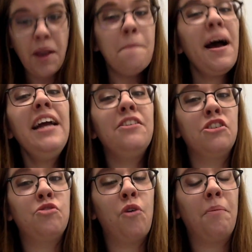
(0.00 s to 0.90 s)

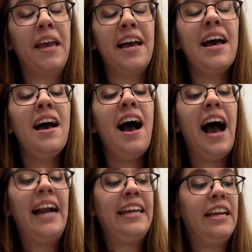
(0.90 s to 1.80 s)
binders for me.
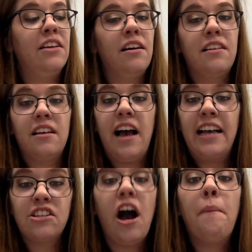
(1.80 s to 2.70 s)
I need
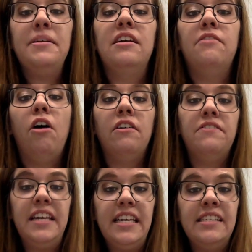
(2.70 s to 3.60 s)
X copies of all of
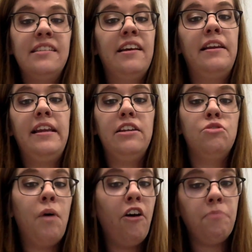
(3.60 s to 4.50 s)
these, and they need
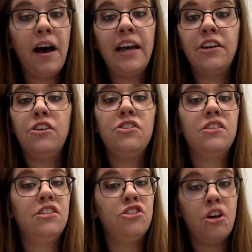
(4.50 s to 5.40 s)
12
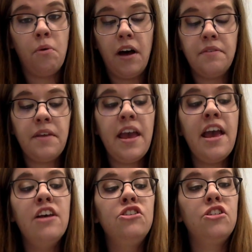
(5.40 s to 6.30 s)
binders, so on."
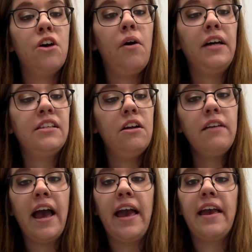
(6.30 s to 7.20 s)
So I said,
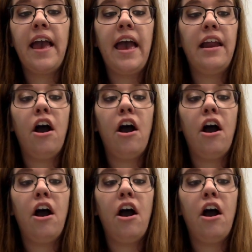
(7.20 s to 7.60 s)
okay, and